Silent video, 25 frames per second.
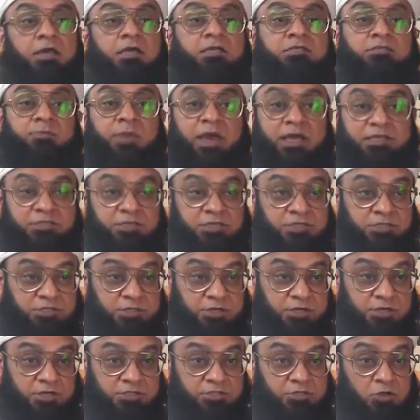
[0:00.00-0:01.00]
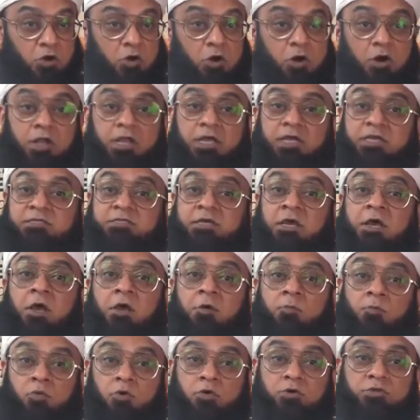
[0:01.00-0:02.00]
His messengers, all His
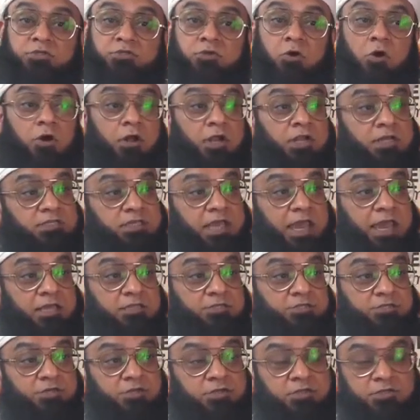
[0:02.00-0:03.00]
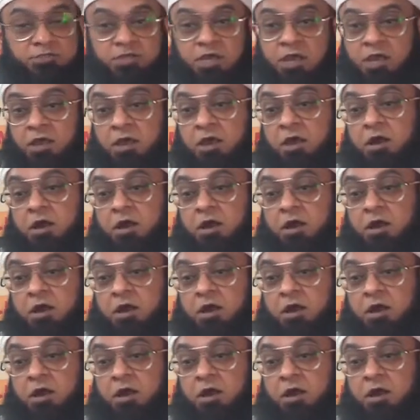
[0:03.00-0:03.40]
books, all His angels,